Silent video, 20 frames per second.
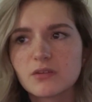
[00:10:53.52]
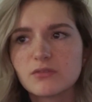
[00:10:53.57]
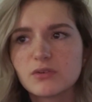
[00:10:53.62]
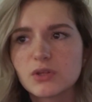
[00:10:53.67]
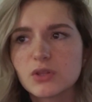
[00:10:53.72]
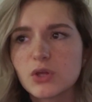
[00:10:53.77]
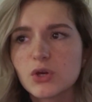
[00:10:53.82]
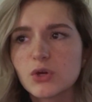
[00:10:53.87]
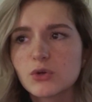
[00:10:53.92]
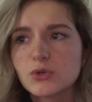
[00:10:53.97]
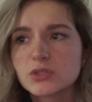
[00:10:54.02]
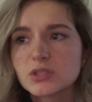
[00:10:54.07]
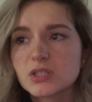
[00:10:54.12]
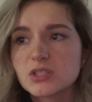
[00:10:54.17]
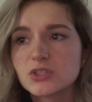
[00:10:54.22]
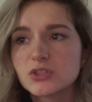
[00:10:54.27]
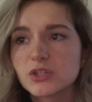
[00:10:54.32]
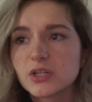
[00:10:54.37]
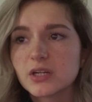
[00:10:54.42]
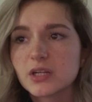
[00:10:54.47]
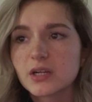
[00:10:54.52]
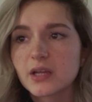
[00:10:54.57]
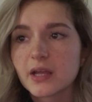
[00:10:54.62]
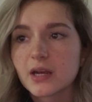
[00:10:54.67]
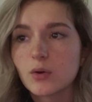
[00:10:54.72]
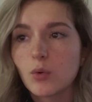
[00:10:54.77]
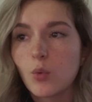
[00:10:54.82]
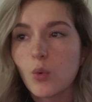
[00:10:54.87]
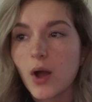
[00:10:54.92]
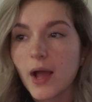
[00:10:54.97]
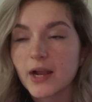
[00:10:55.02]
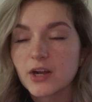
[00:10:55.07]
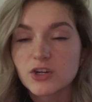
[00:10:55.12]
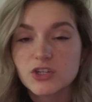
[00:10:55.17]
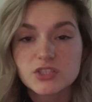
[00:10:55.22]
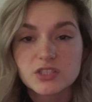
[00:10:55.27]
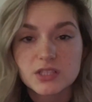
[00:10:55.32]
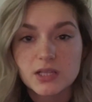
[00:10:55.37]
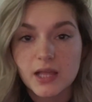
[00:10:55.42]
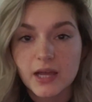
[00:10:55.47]
for those, because you're gonna get a
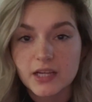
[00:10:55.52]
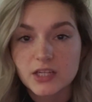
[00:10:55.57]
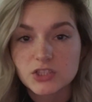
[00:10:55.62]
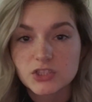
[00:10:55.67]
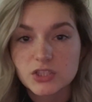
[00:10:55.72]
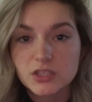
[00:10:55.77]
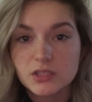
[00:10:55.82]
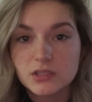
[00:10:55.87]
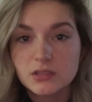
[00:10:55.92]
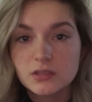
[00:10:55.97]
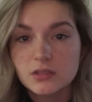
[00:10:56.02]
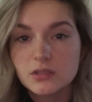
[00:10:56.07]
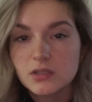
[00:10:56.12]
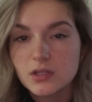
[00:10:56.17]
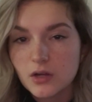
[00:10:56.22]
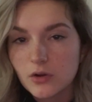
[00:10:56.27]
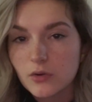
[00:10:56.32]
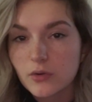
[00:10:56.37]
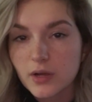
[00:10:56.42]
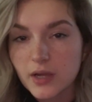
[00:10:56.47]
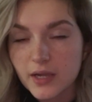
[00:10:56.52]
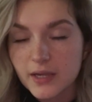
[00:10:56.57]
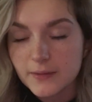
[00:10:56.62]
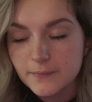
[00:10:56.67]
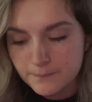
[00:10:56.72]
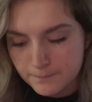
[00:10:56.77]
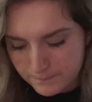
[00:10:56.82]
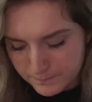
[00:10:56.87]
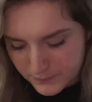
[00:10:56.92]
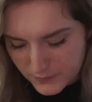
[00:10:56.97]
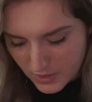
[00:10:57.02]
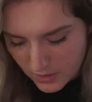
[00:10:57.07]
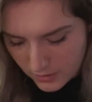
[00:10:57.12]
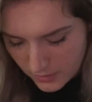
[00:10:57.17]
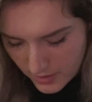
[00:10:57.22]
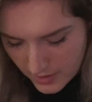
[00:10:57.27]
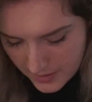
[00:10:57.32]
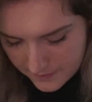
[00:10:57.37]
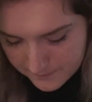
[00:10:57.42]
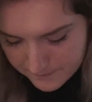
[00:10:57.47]
wider selection. Okay,
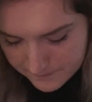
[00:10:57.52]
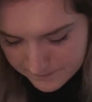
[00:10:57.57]
all right.